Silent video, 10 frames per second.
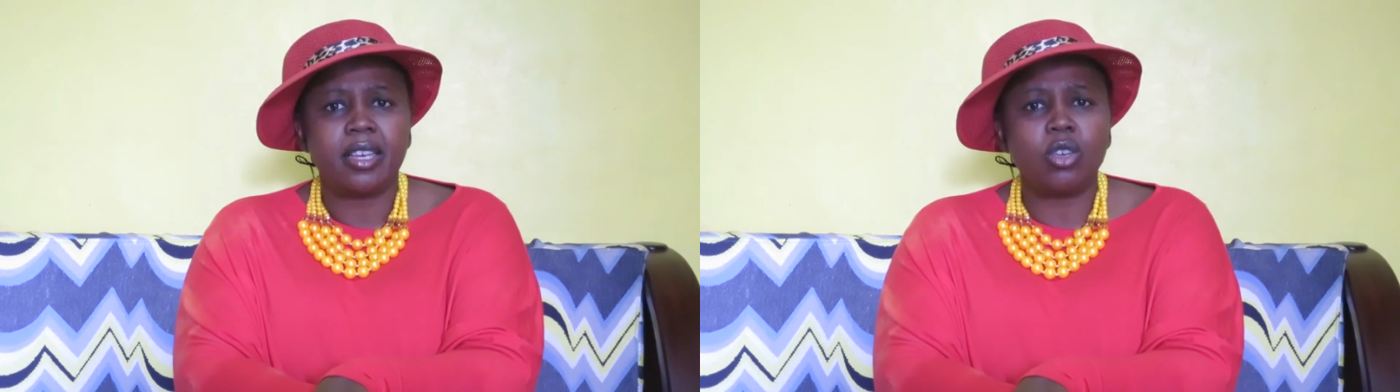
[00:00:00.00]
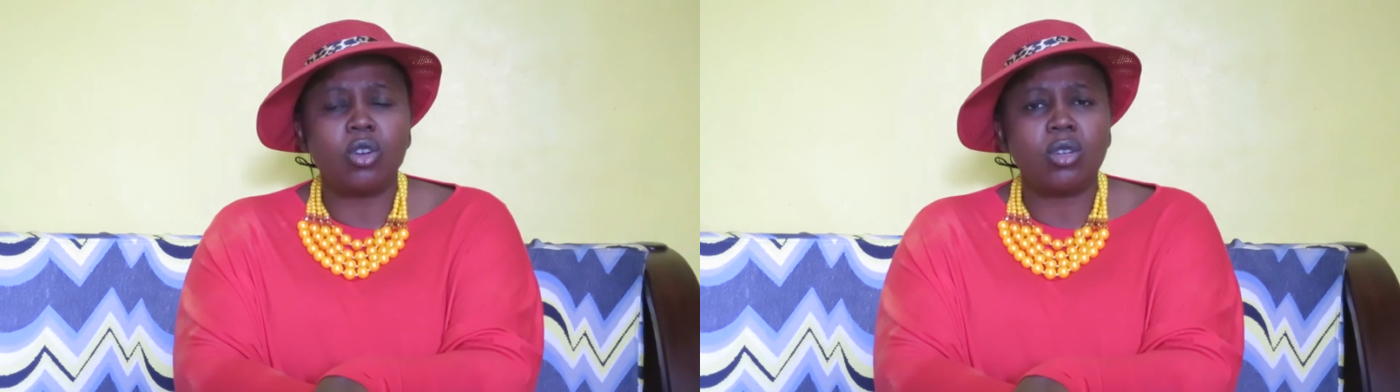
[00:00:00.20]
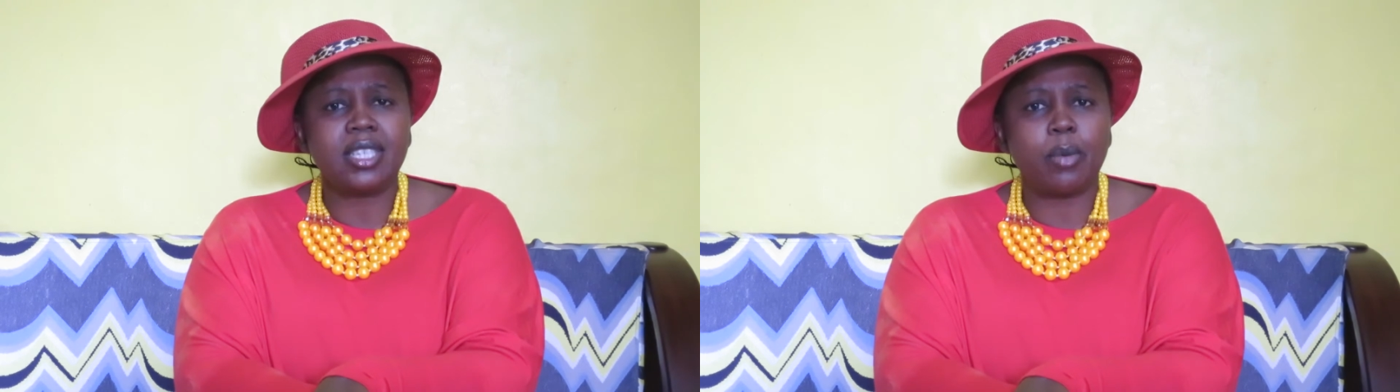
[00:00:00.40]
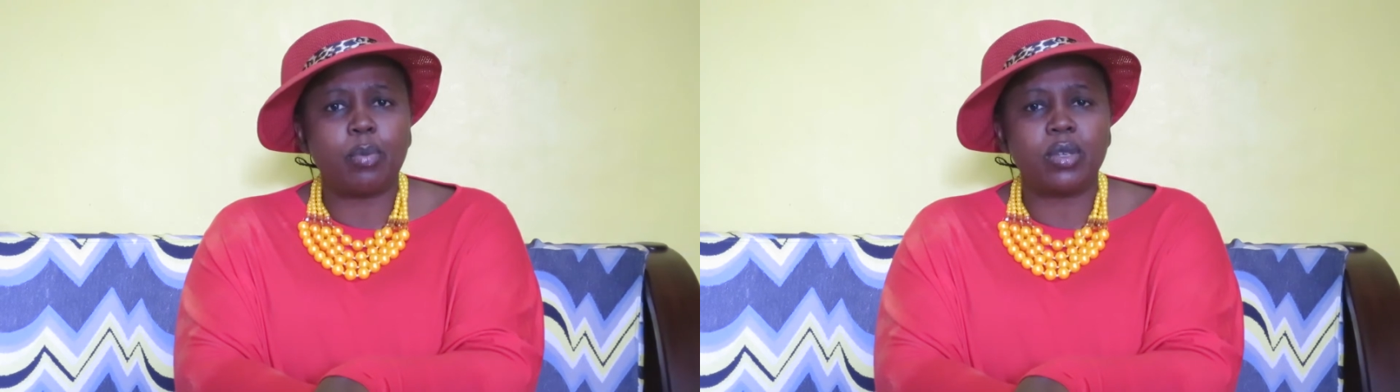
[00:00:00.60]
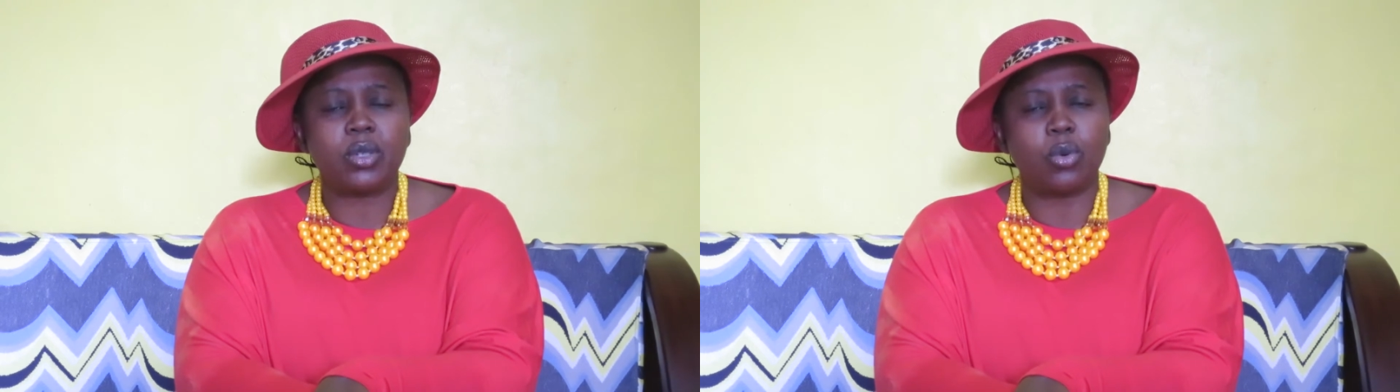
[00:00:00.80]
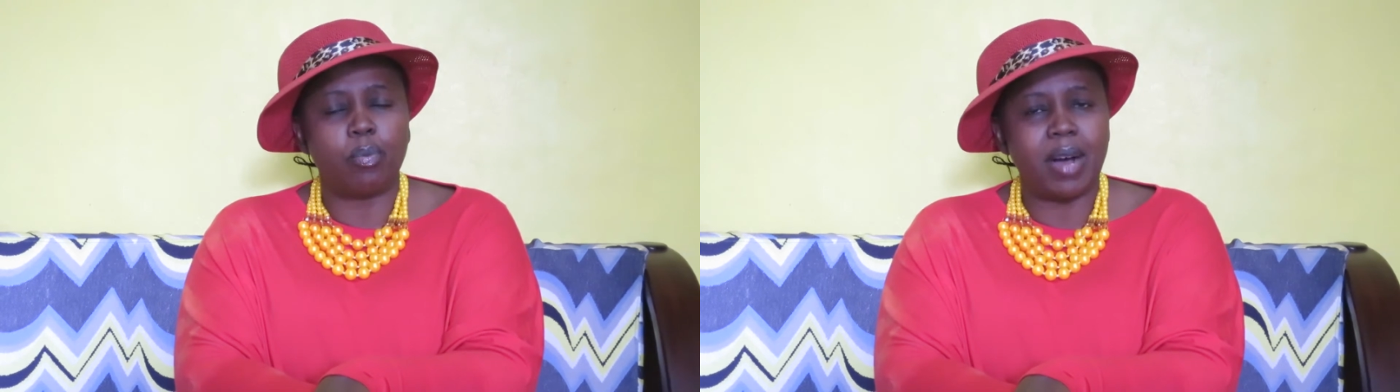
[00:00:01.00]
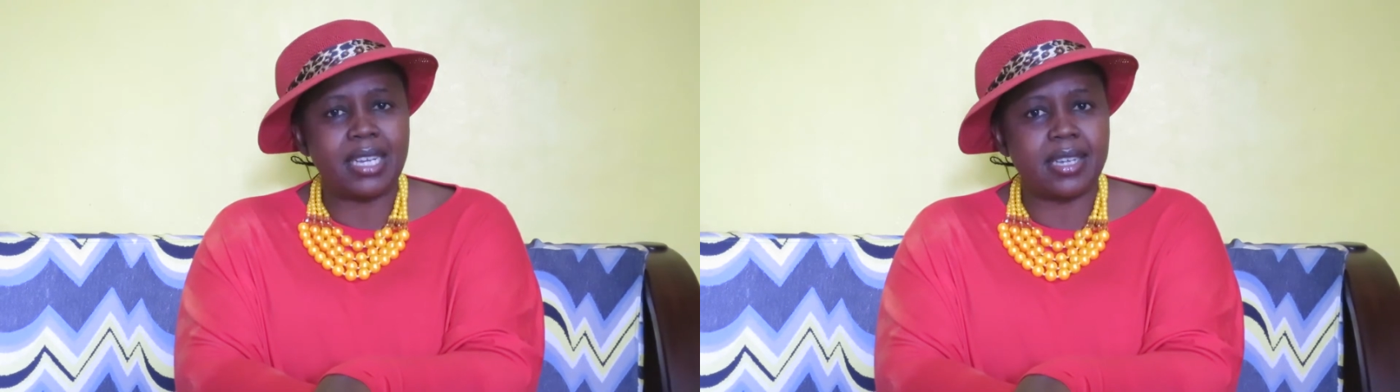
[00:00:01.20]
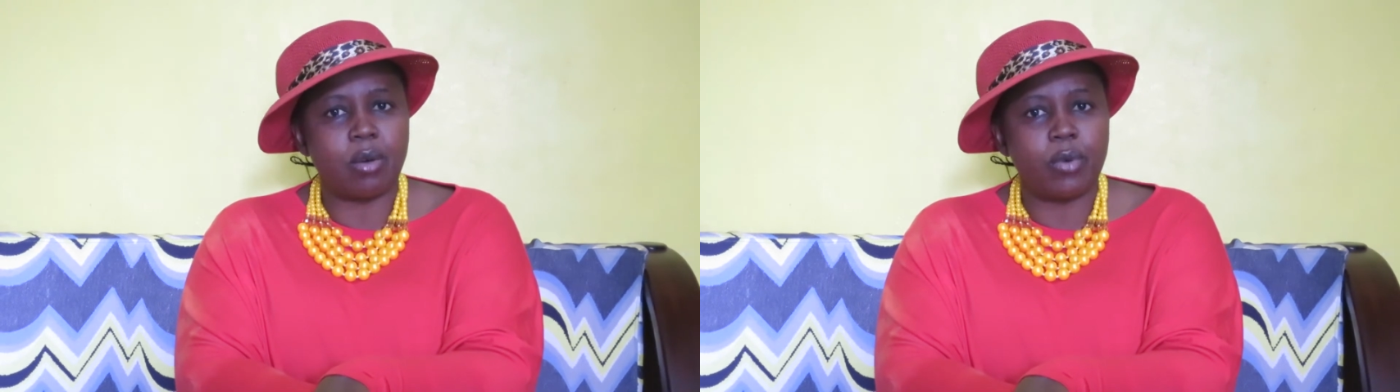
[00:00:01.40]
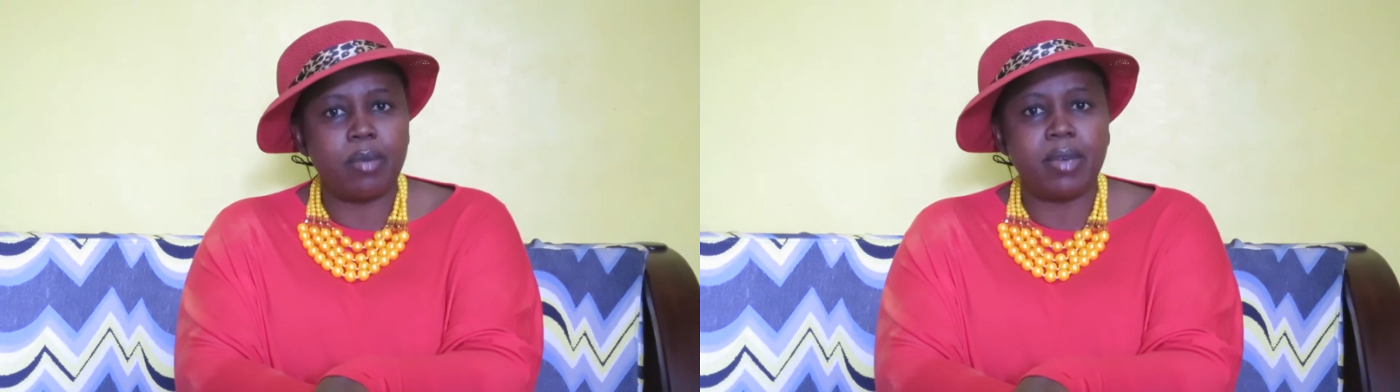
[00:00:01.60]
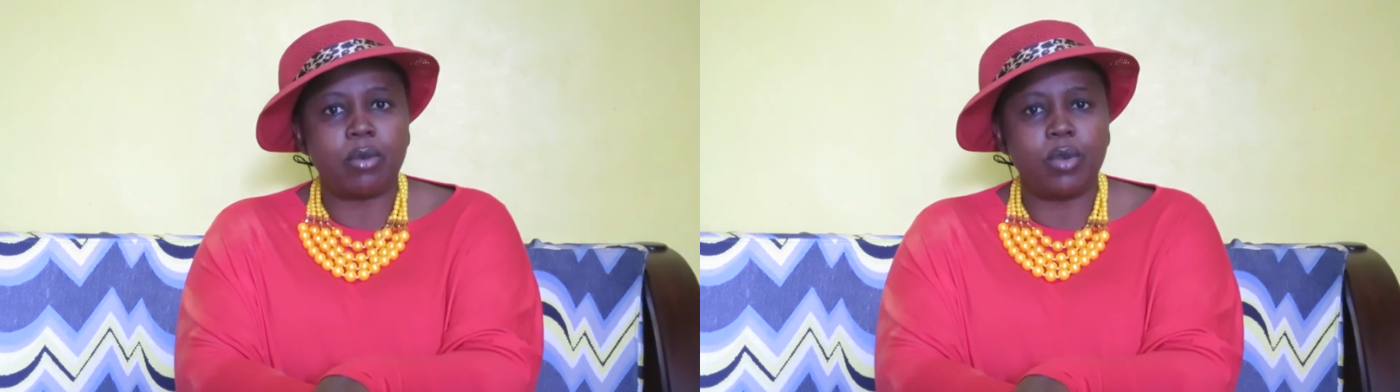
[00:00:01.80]
You're not supposed to batter
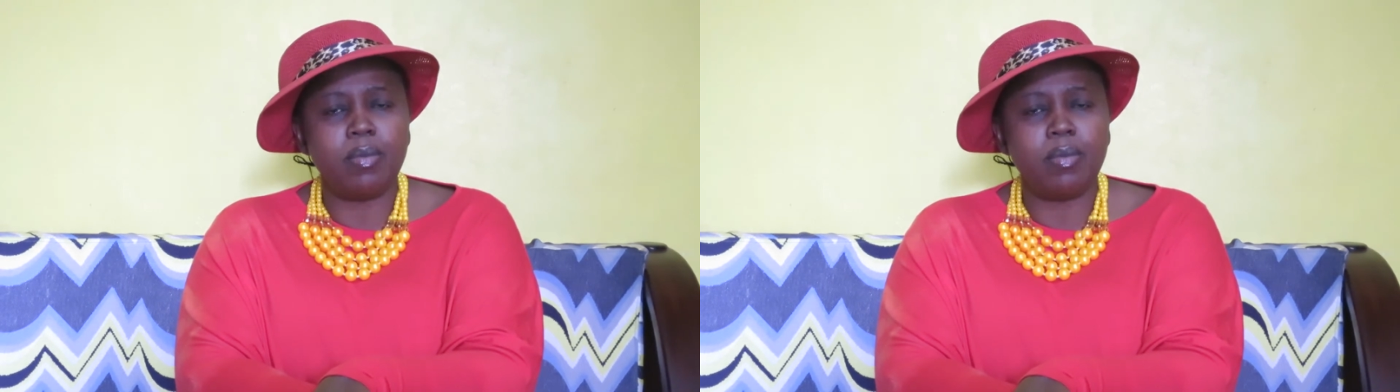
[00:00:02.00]
women.